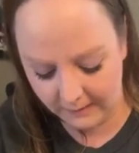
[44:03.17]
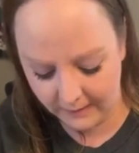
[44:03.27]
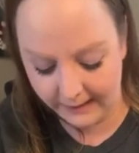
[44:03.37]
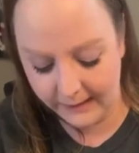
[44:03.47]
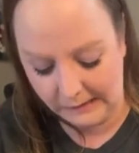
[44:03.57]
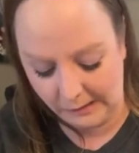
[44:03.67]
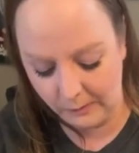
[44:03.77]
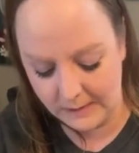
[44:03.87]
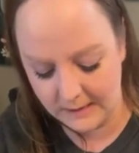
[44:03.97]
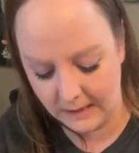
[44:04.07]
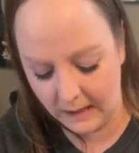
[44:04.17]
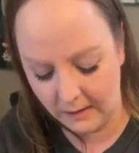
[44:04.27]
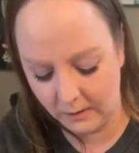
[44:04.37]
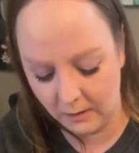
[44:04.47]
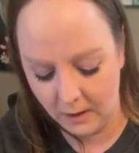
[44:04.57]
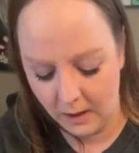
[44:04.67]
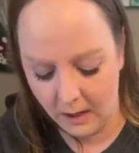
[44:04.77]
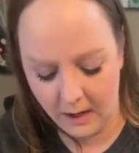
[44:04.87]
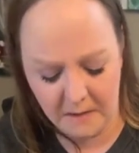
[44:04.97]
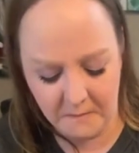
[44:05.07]
painted, then I glue it together.
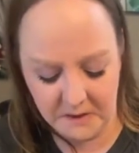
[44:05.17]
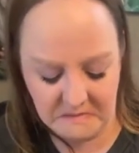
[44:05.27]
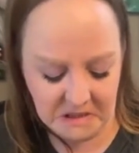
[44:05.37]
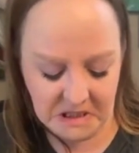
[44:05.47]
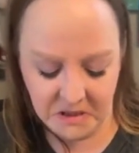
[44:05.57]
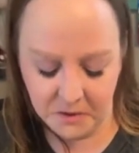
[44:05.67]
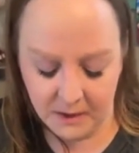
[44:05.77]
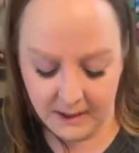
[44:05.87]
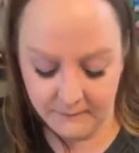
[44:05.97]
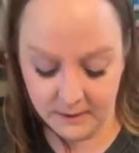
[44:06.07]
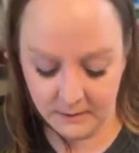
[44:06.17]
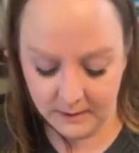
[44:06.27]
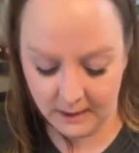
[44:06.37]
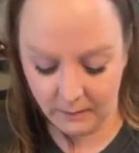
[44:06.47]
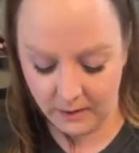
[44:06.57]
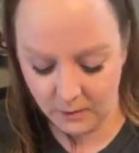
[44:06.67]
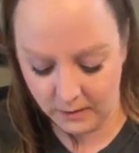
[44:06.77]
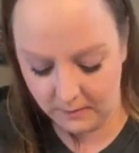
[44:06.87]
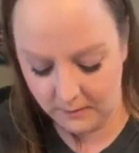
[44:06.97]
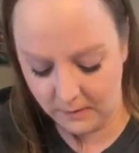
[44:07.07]
But you don't have to do it that way.
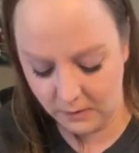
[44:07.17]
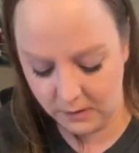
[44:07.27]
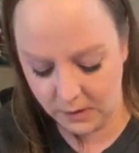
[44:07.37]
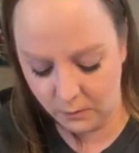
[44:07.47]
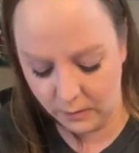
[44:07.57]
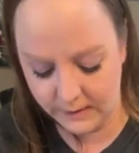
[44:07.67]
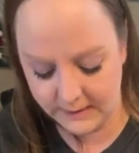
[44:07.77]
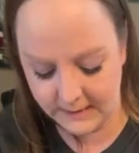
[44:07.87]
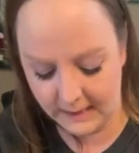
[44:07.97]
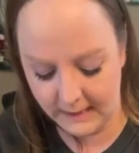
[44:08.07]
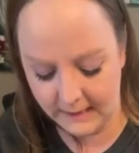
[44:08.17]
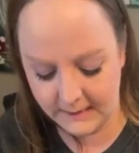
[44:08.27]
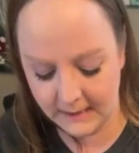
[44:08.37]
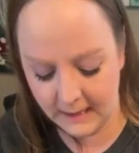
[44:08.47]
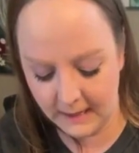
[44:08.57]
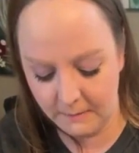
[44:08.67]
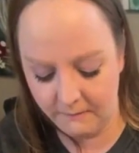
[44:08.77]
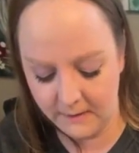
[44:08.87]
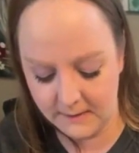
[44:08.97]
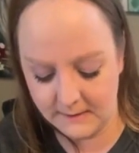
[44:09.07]
You could do one sign at a
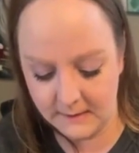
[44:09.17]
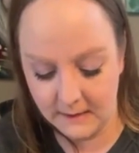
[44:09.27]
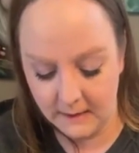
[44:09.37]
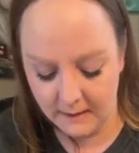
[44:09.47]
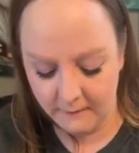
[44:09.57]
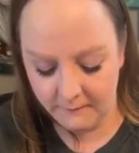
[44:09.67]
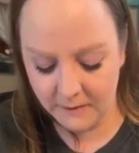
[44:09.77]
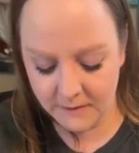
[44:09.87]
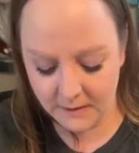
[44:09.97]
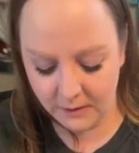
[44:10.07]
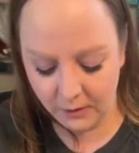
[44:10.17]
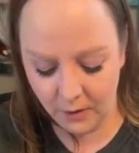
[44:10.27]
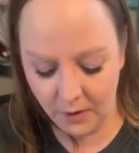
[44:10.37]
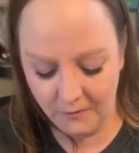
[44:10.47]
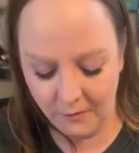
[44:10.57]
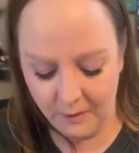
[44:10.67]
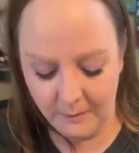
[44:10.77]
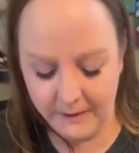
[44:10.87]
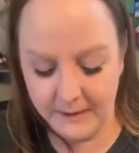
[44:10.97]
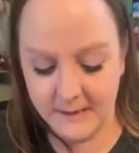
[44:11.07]
time if this feels a little
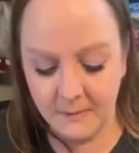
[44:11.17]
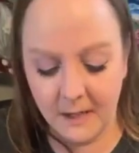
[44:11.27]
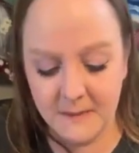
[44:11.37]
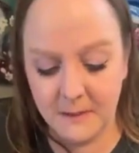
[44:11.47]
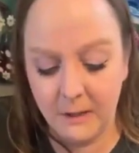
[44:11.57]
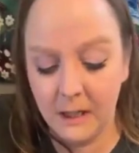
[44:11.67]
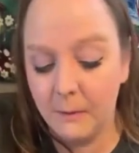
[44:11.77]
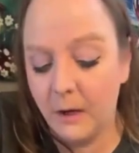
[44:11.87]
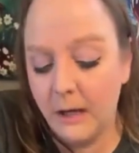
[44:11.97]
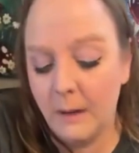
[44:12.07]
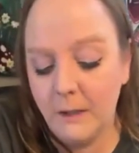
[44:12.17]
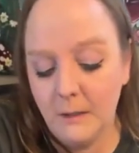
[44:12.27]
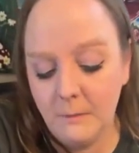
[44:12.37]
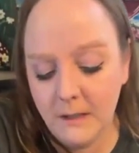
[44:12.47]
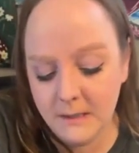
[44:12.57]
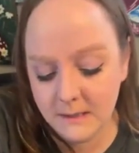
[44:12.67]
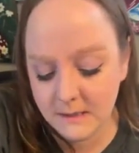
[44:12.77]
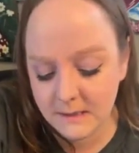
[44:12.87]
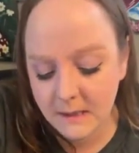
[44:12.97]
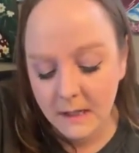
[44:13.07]
overwhelming. And sometimes, depending upon how many
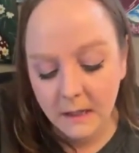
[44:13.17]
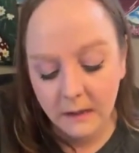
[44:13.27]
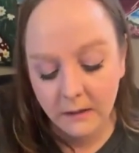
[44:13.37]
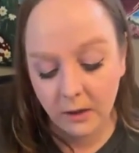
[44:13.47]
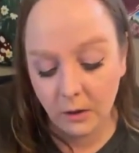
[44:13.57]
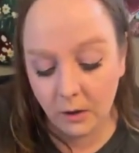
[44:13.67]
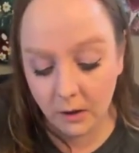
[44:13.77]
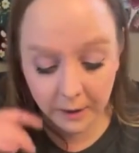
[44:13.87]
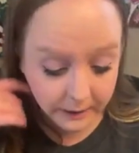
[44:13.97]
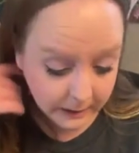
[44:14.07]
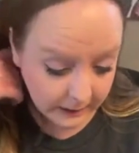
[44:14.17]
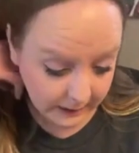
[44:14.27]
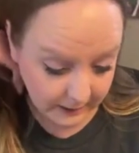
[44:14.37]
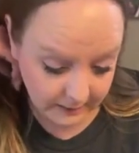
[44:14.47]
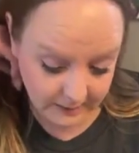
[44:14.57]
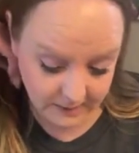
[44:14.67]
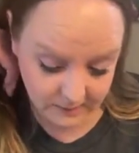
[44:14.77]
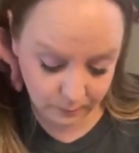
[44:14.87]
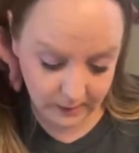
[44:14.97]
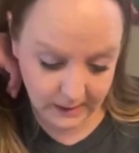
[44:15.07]
pieces there are in a kit,
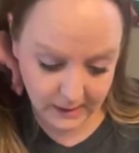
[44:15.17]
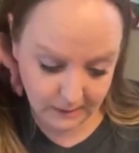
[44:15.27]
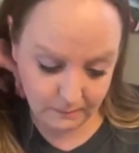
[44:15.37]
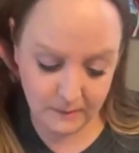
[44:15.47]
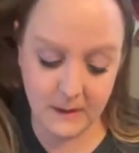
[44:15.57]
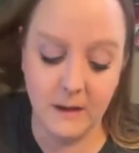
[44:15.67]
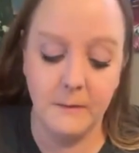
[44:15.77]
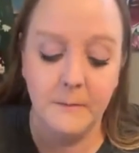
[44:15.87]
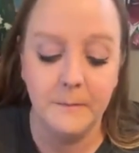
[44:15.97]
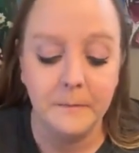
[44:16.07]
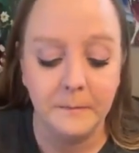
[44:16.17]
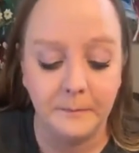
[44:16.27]
this way can be,